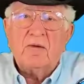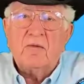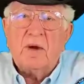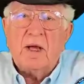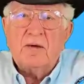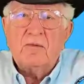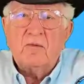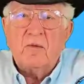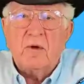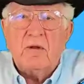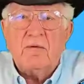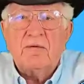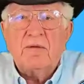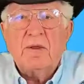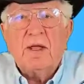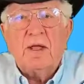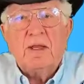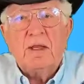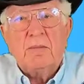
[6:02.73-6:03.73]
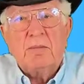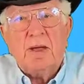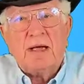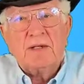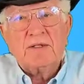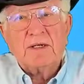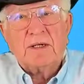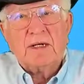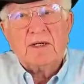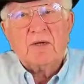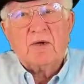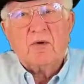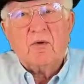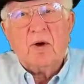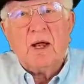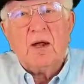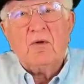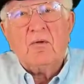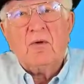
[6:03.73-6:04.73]
red wolf, the Mexican
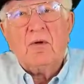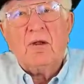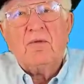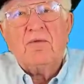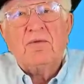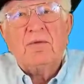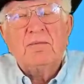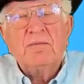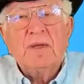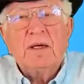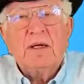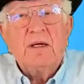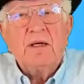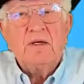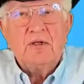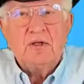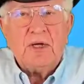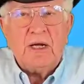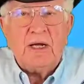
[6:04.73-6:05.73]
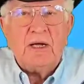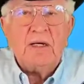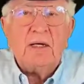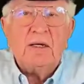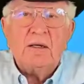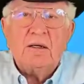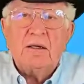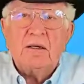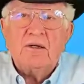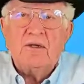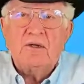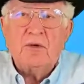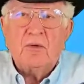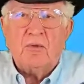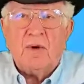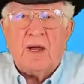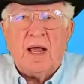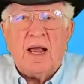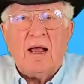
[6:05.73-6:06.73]
gray wolf, cheetah,
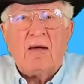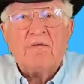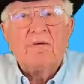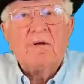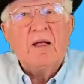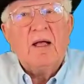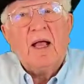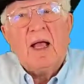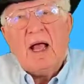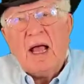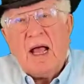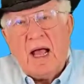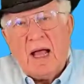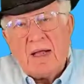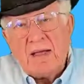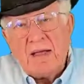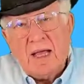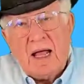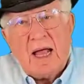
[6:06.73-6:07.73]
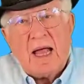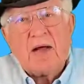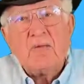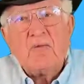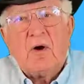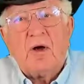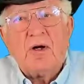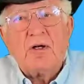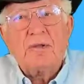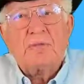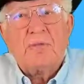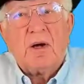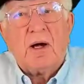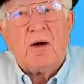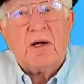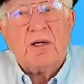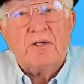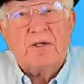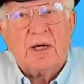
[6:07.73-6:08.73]
giraffe, and the Atwater's
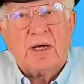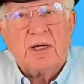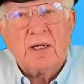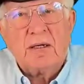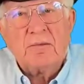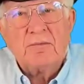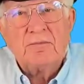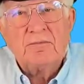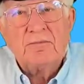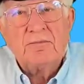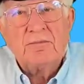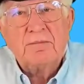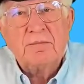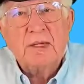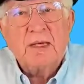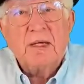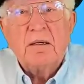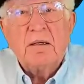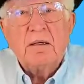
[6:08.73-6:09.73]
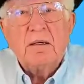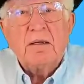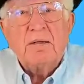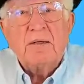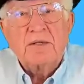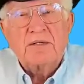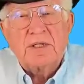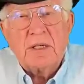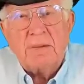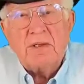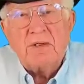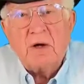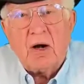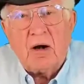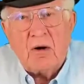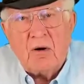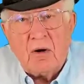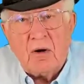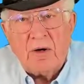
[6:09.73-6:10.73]
prairie chicken. The
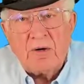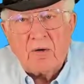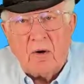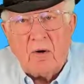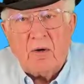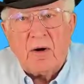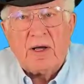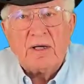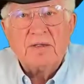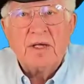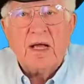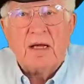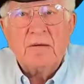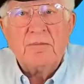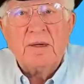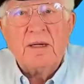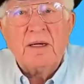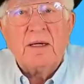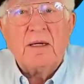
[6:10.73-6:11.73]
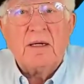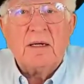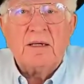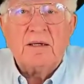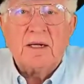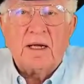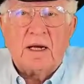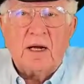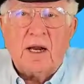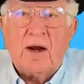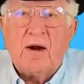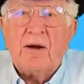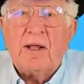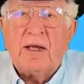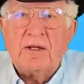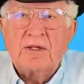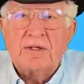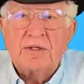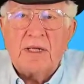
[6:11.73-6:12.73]
scimitar-horned oryx had been declared
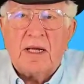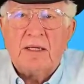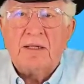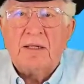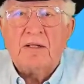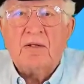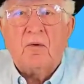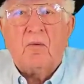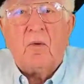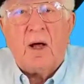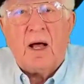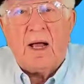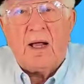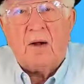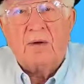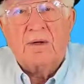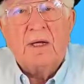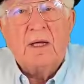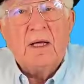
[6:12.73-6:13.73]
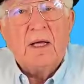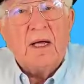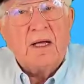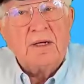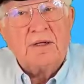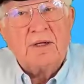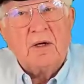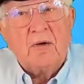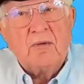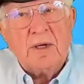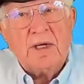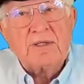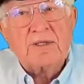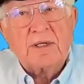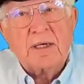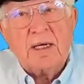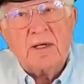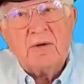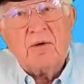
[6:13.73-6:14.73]
extinct in the wild until
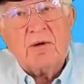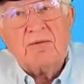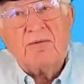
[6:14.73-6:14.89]
recently when